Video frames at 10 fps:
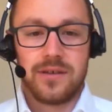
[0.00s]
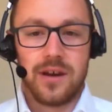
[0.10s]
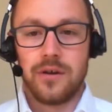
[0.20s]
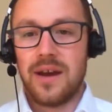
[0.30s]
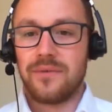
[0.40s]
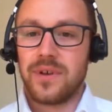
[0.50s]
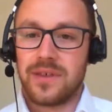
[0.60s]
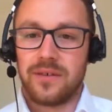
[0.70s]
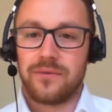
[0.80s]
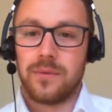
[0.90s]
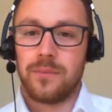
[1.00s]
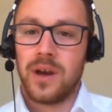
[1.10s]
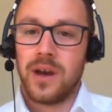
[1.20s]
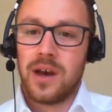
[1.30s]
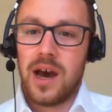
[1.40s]
So everything
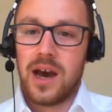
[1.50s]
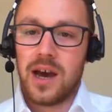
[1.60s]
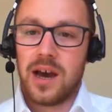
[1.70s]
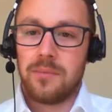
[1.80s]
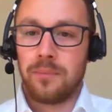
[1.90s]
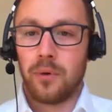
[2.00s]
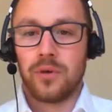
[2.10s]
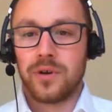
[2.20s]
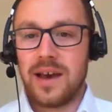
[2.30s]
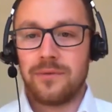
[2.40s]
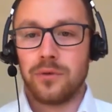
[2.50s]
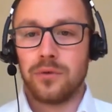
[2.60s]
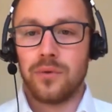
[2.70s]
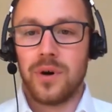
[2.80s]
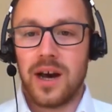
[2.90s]
from board
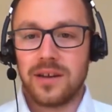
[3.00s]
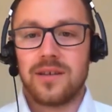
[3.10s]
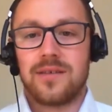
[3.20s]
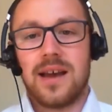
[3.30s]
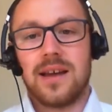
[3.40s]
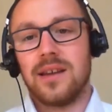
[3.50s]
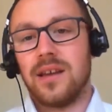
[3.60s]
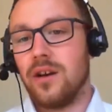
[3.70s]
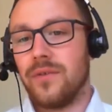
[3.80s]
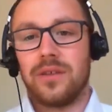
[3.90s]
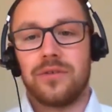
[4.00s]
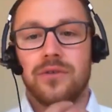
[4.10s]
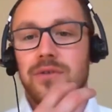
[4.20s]
level understanding of it through